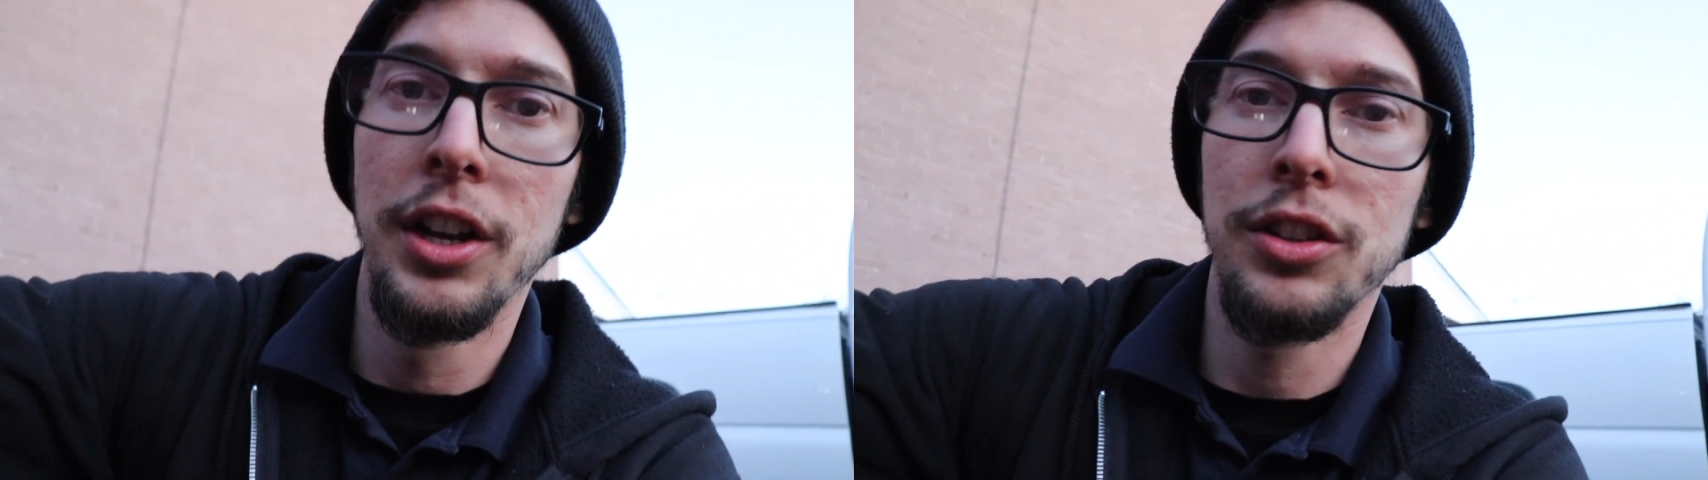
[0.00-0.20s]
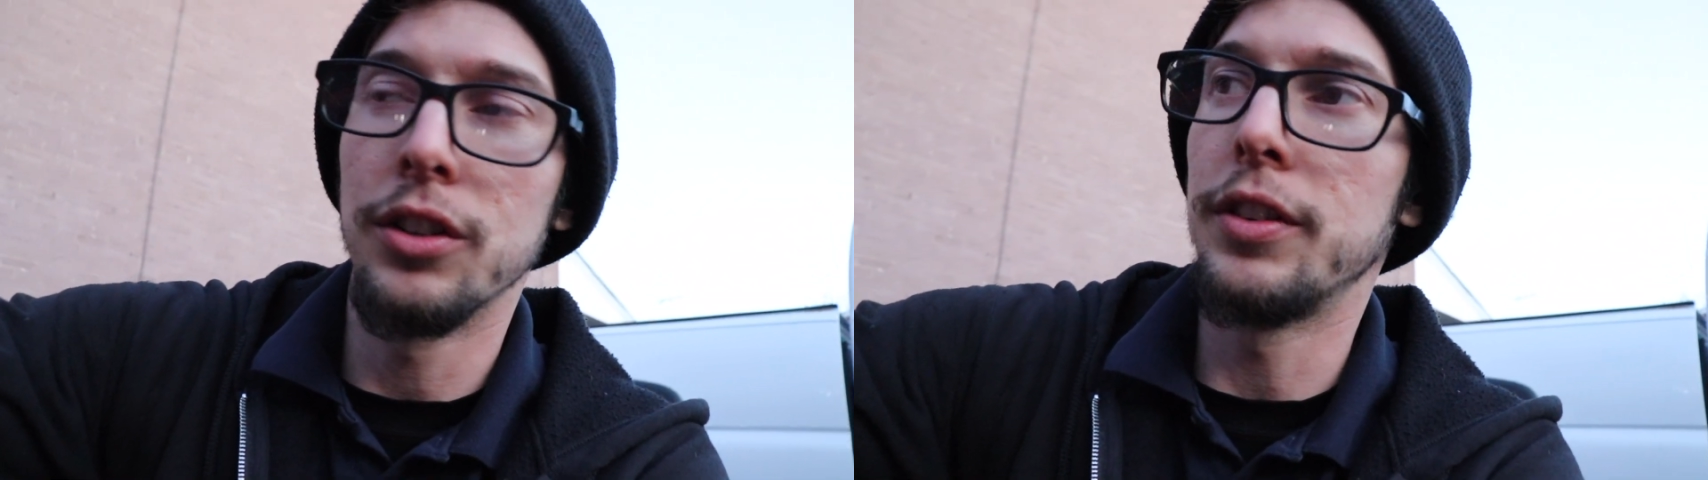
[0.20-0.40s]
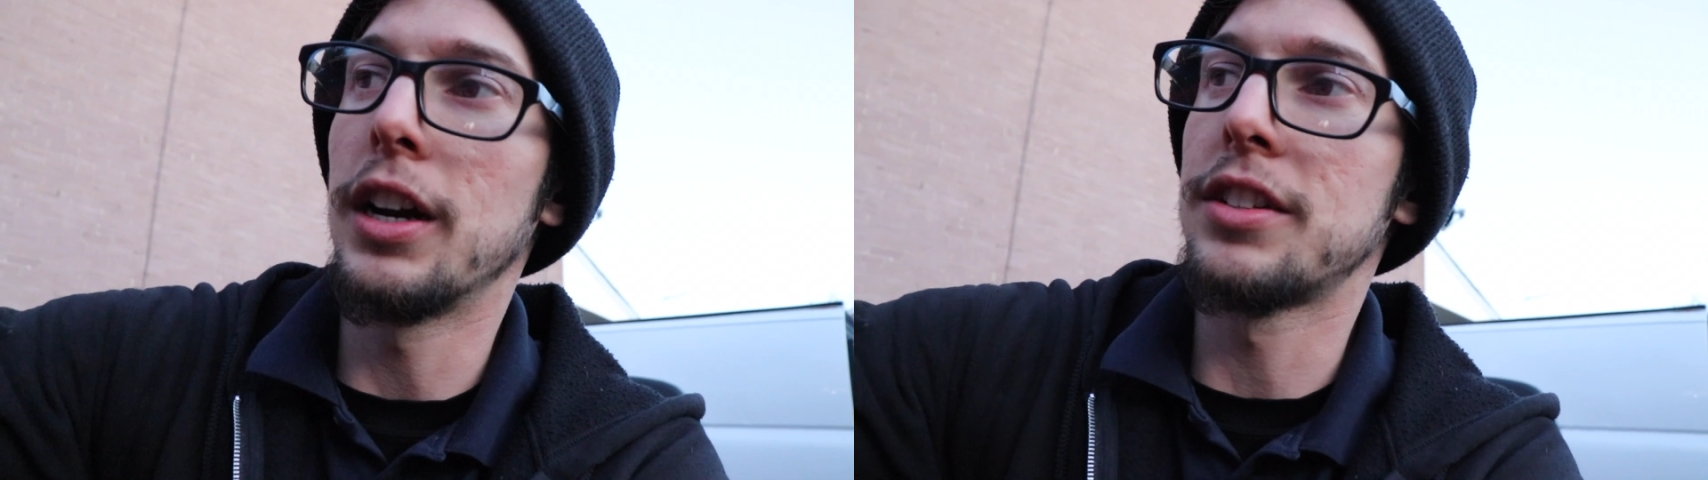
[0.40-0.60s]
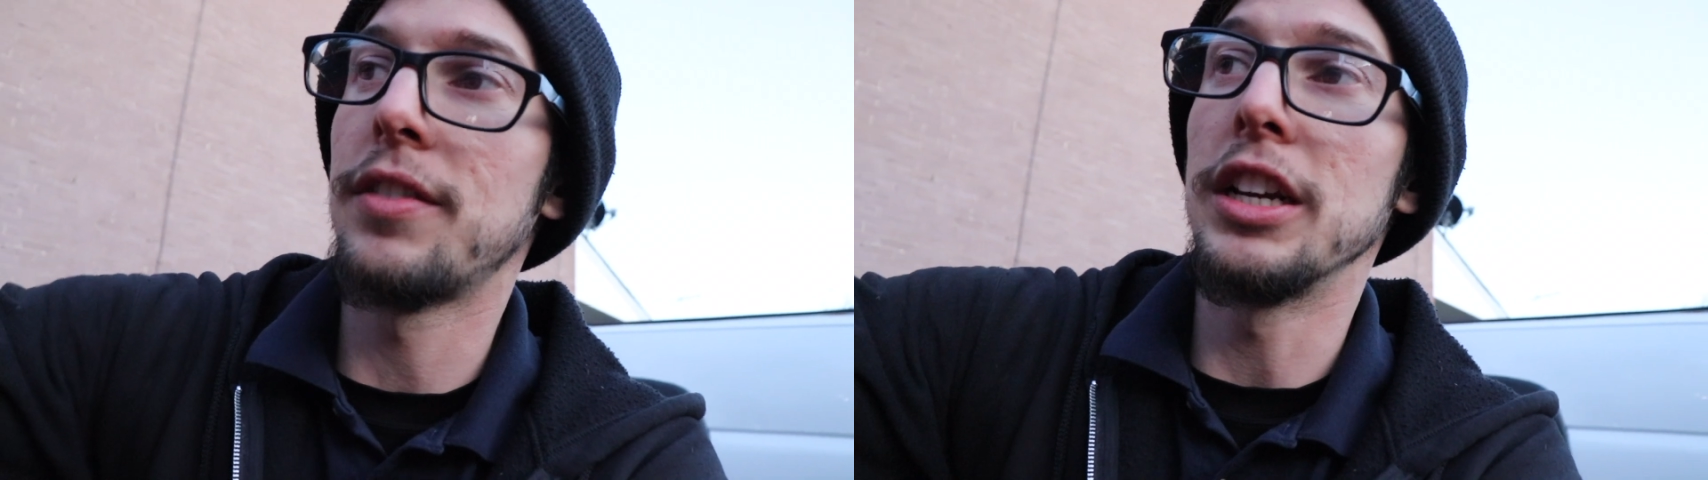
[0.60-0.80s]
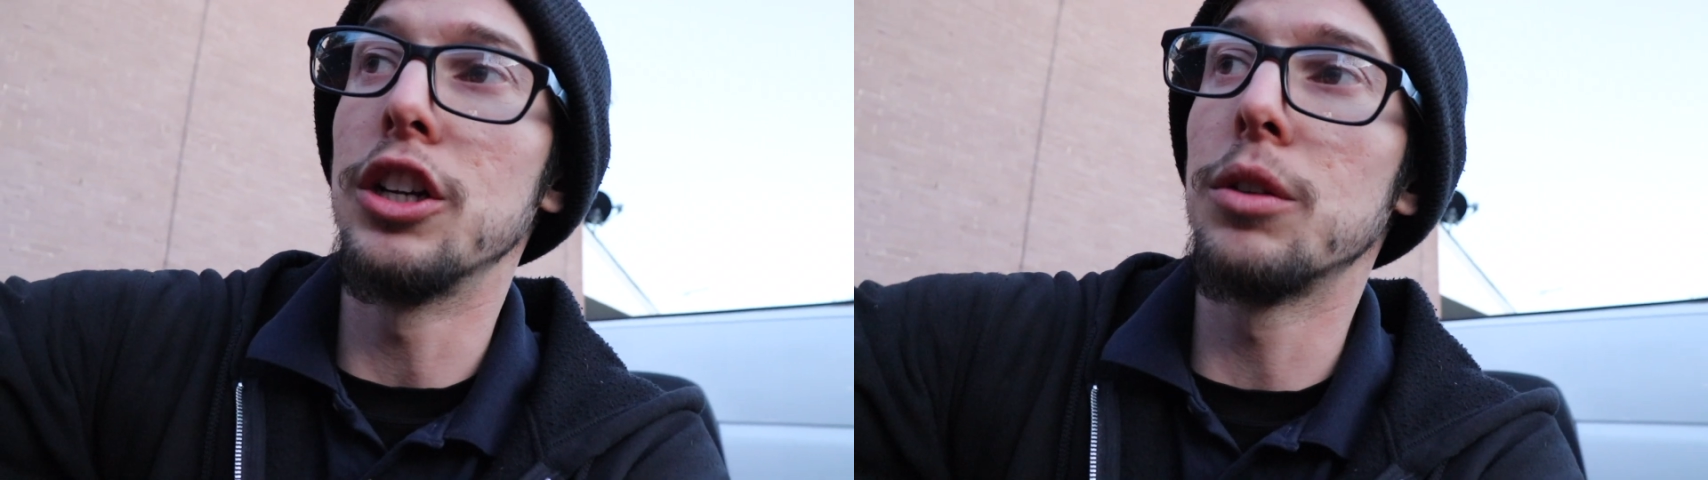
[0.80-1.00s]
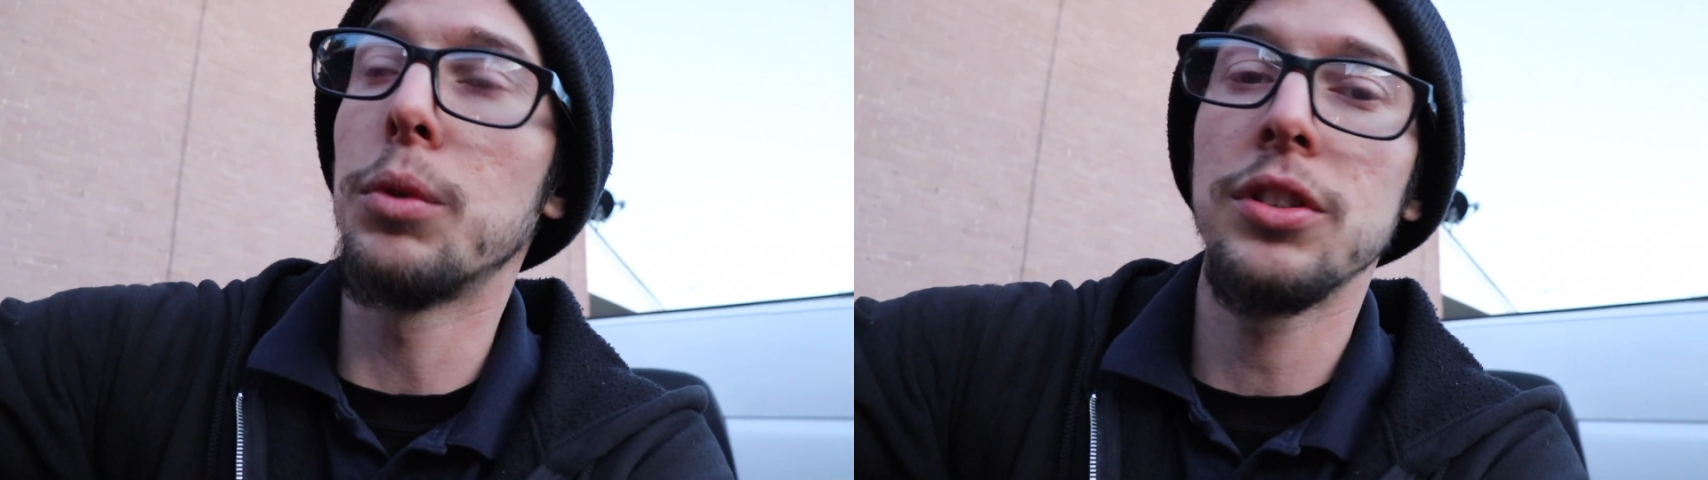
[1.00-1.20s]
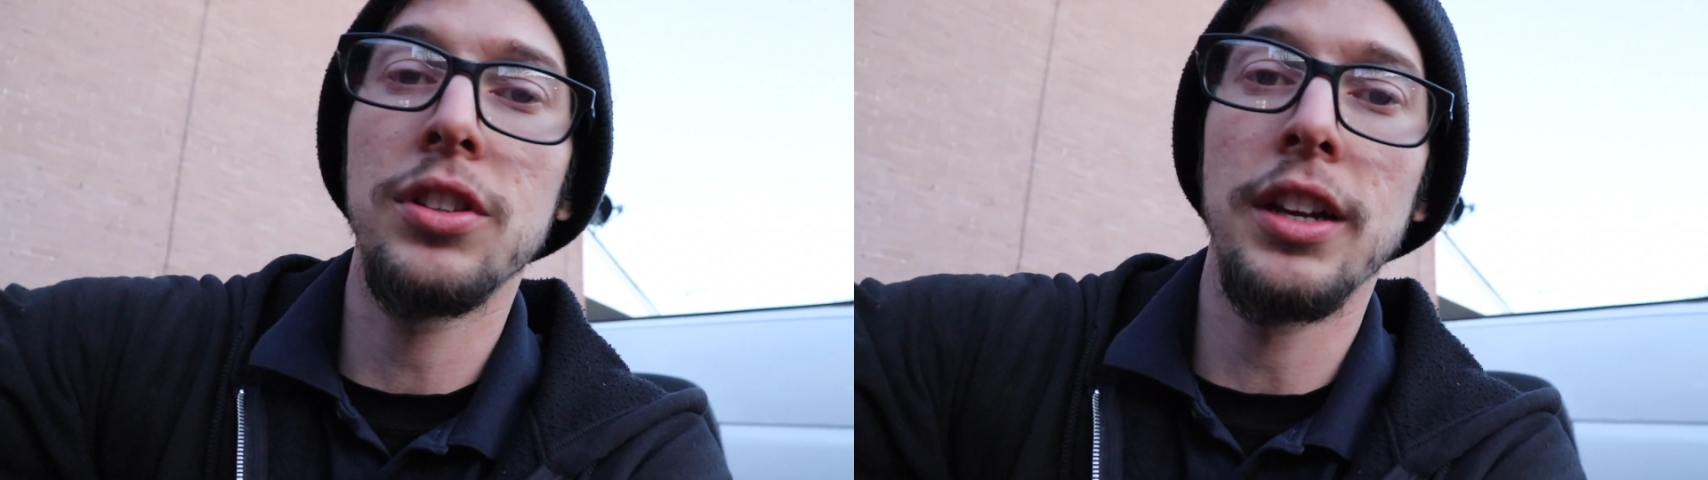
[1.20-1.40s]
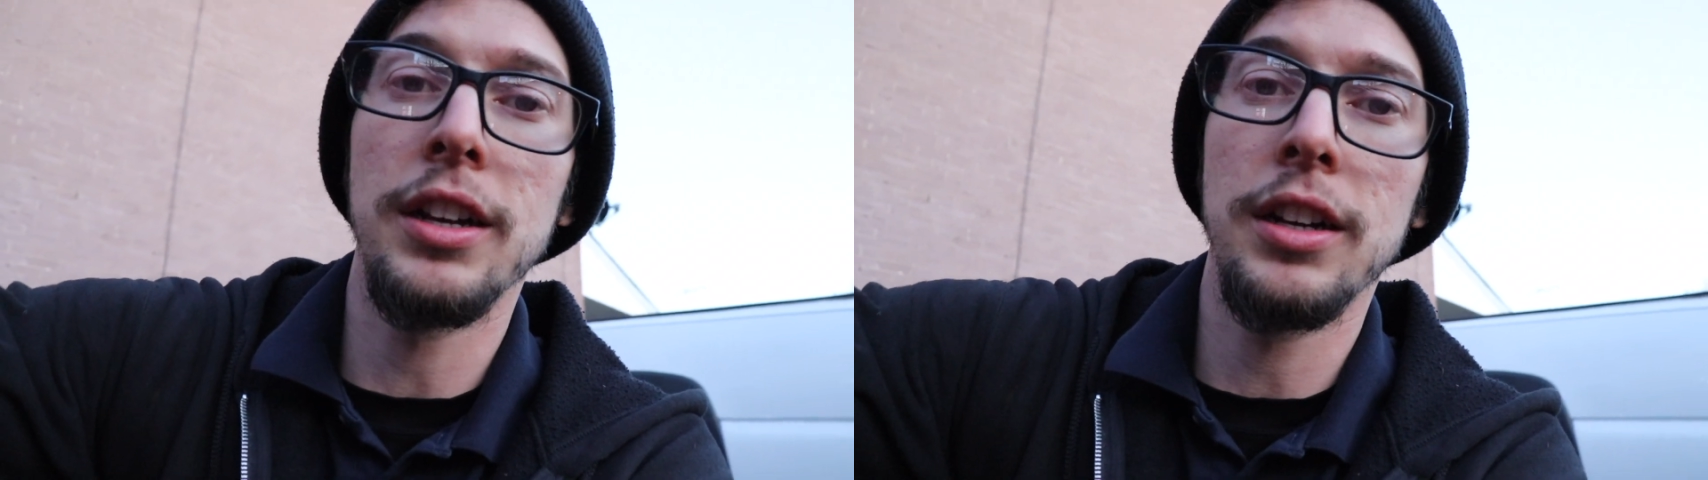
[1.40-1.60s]
So if you guys have any good ones
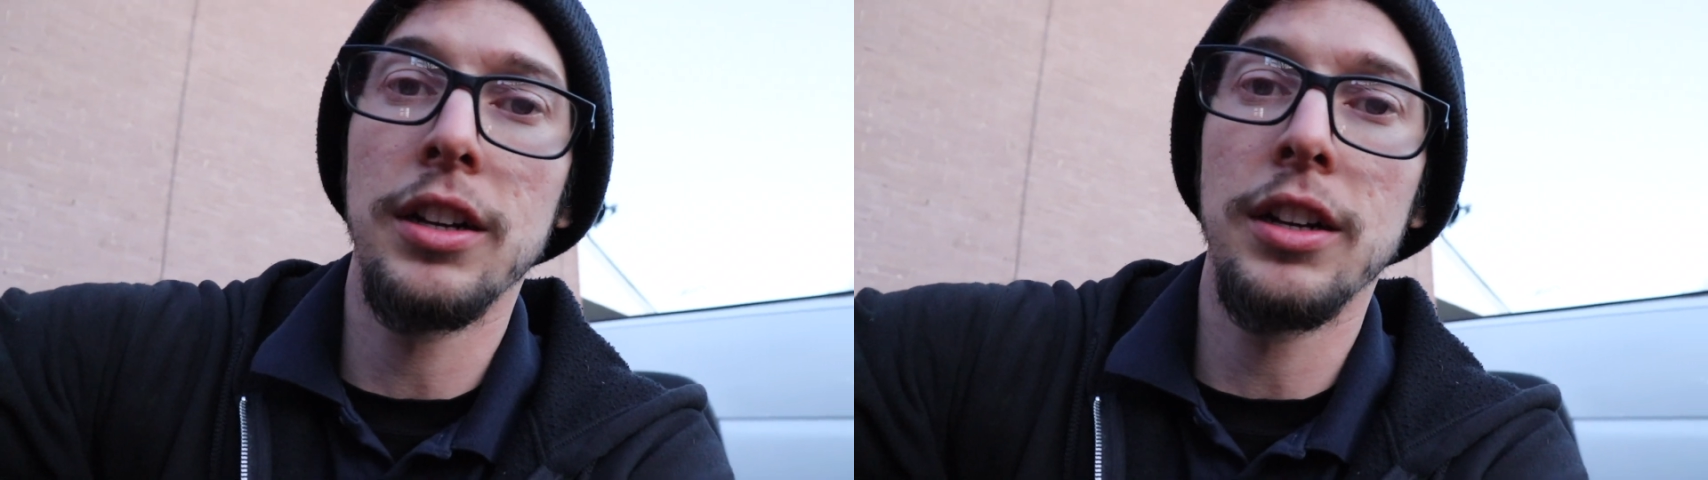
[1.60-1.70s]
that